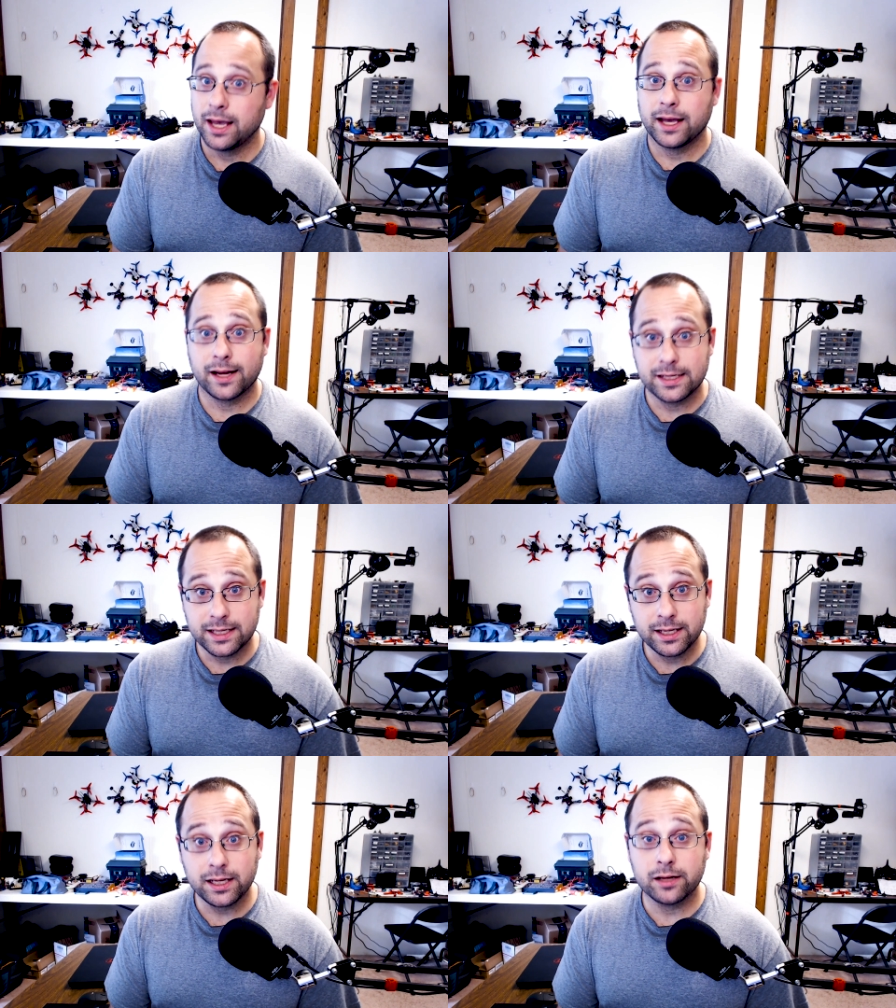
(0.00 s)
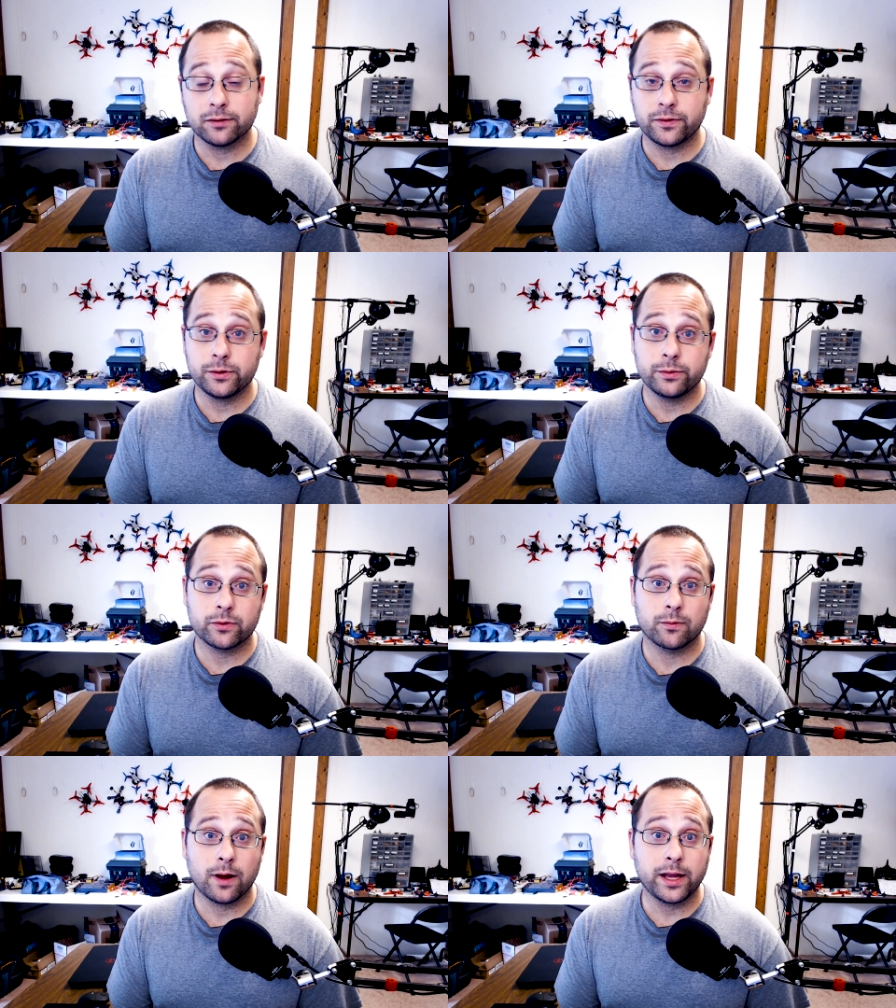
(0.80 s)
And I did an interview
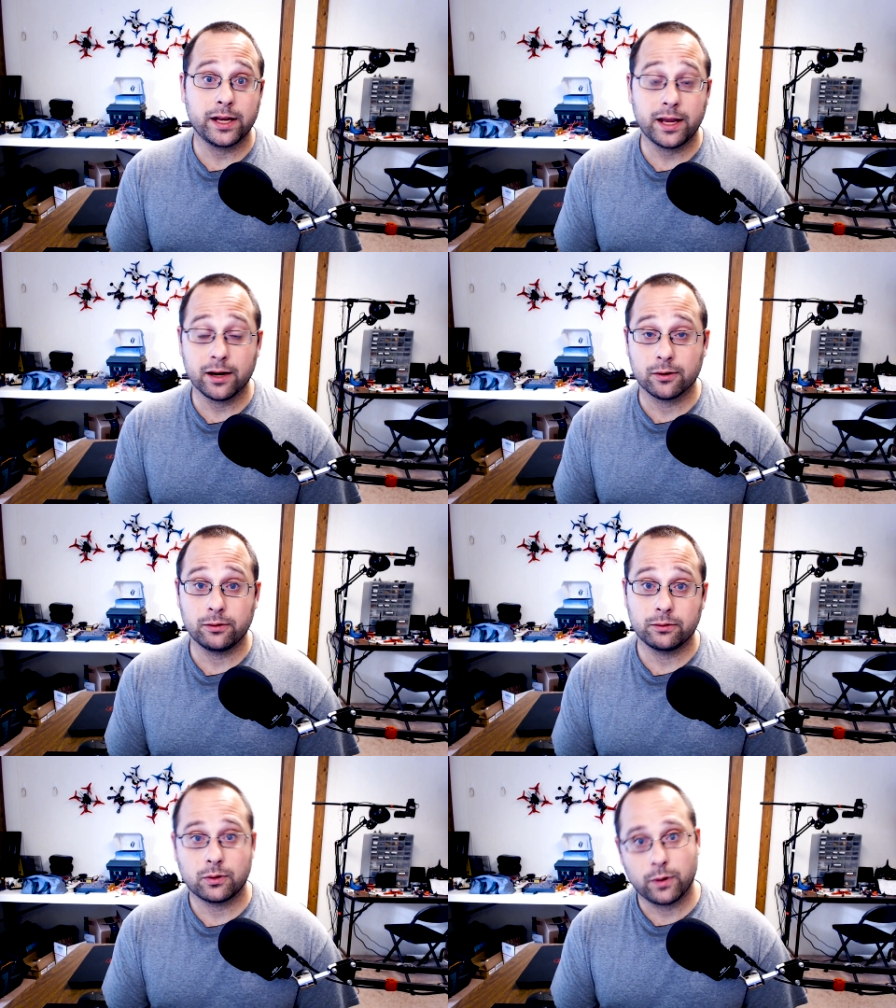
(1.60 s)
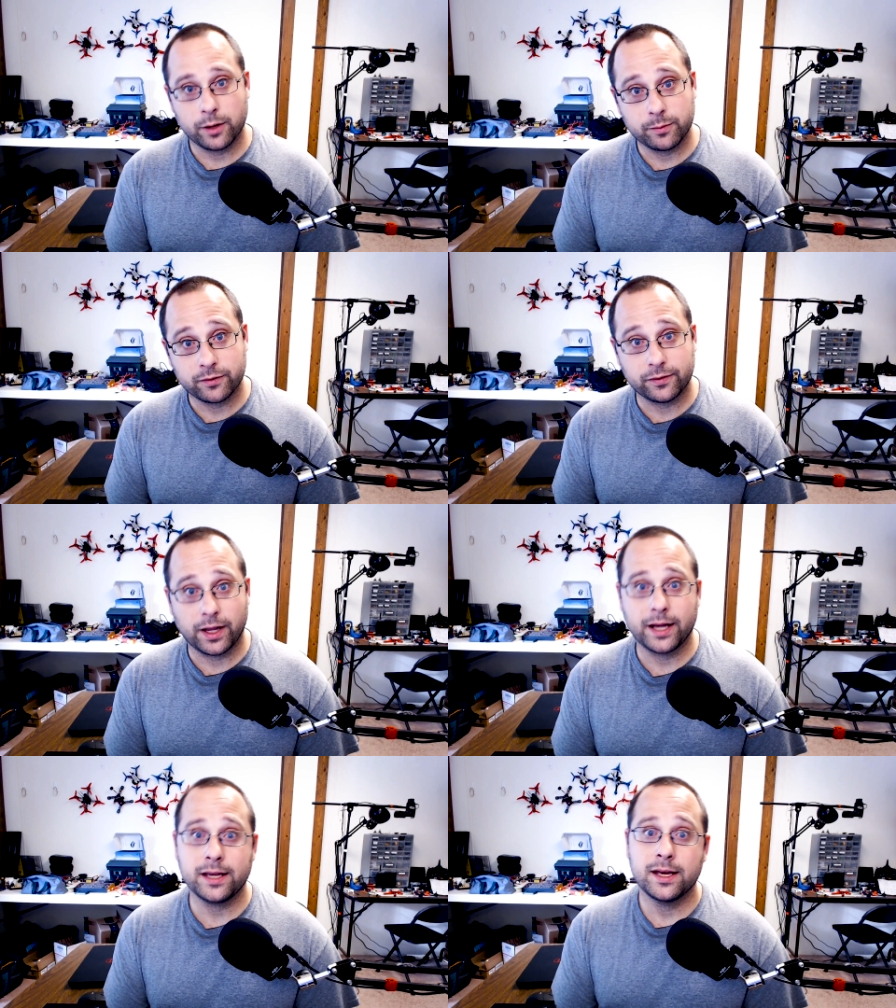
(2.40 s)
with Ryan Harrell, Quad
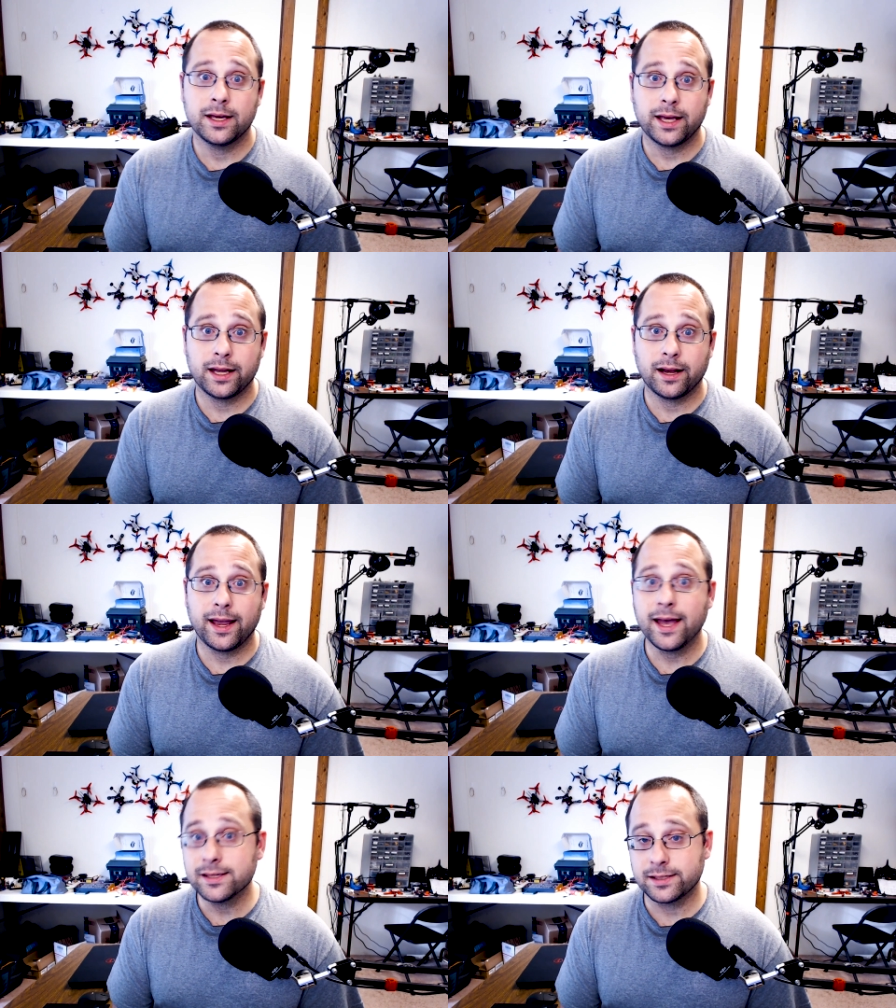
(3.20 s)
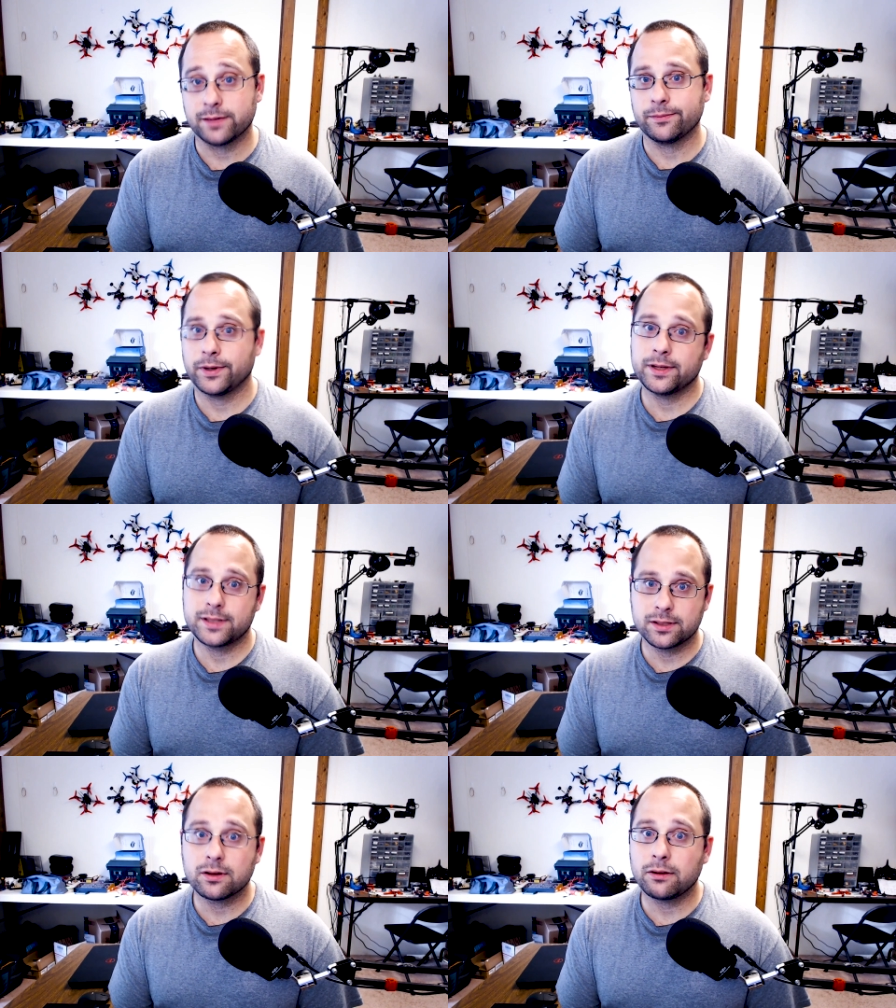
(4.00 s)
McFly, and I asked him, is
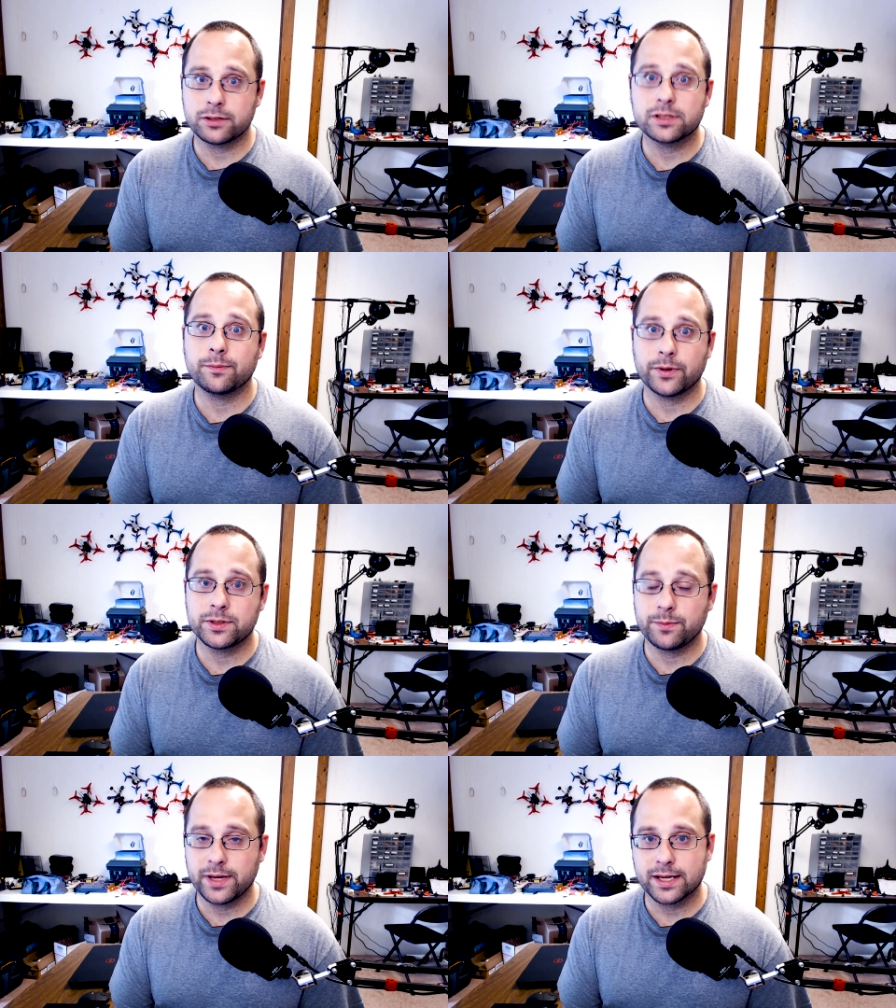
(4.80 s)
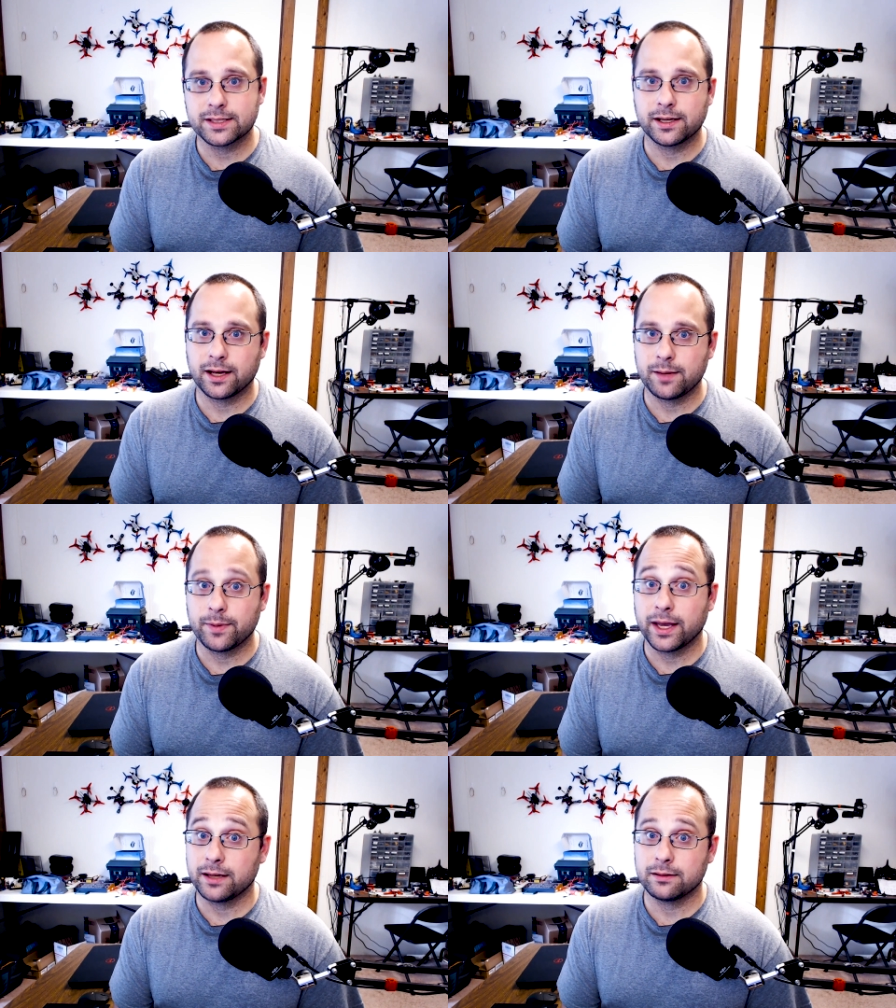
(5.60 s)
this all just a bunch of B S and hype?
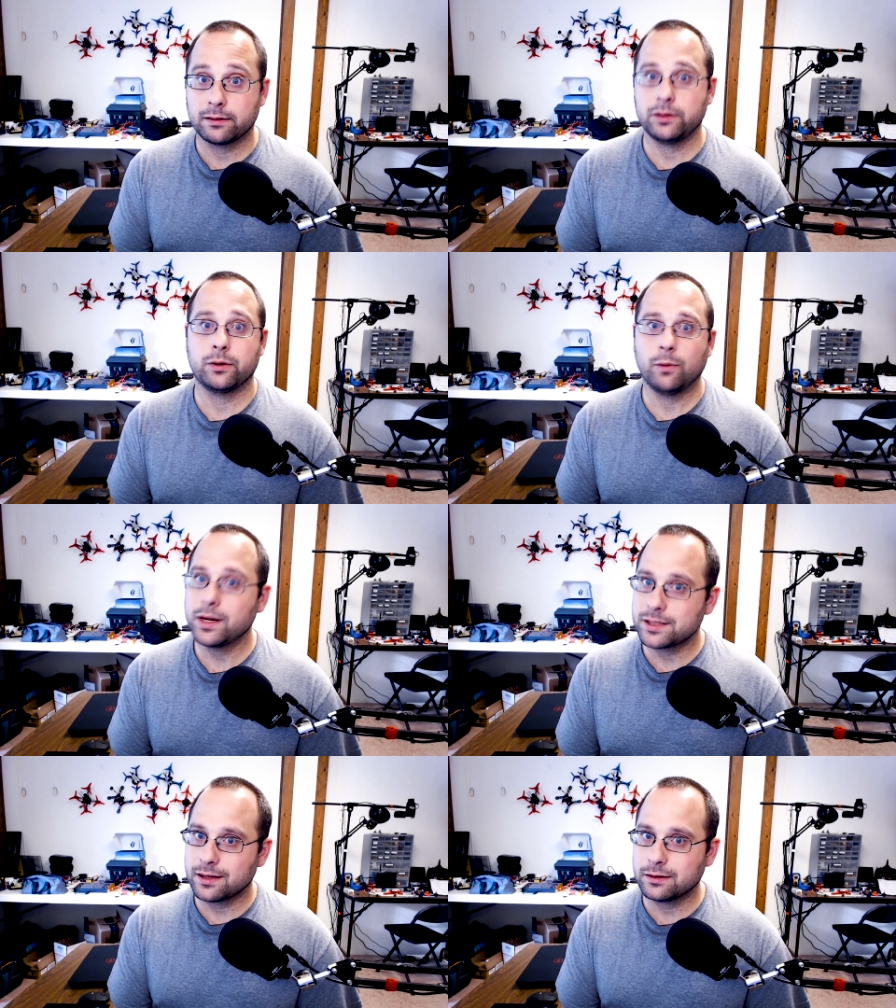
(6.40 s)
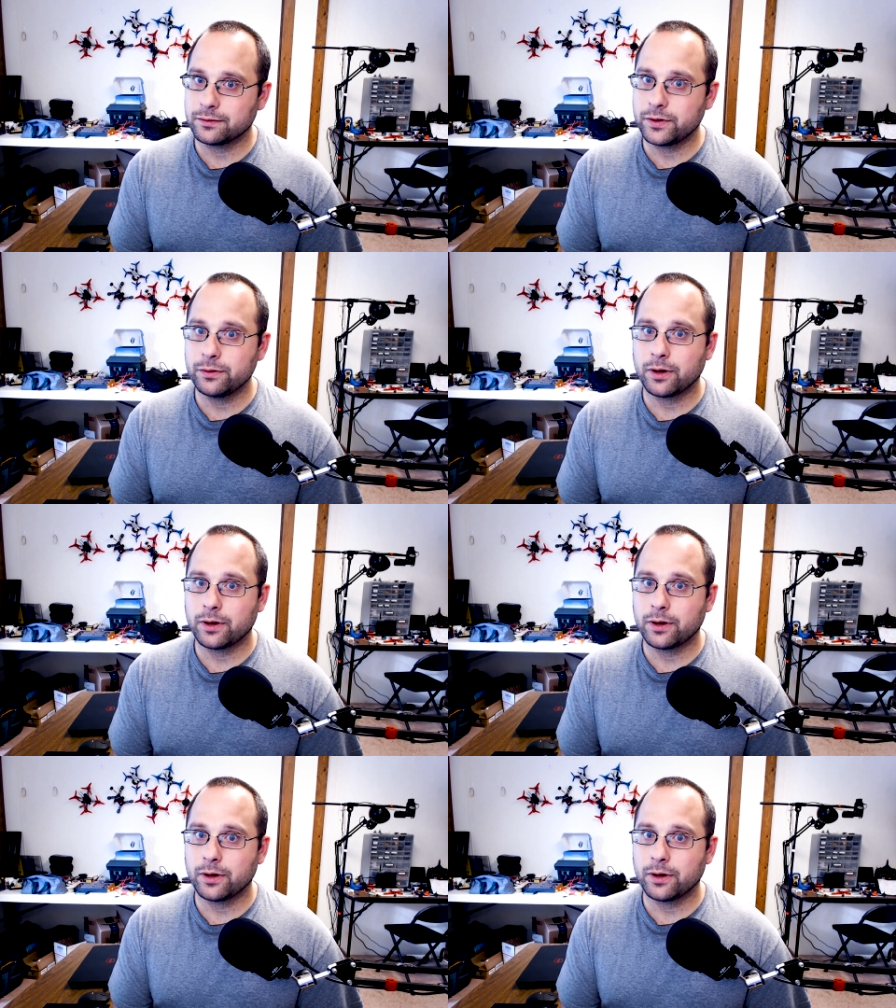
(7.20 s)
And you can watch that interview.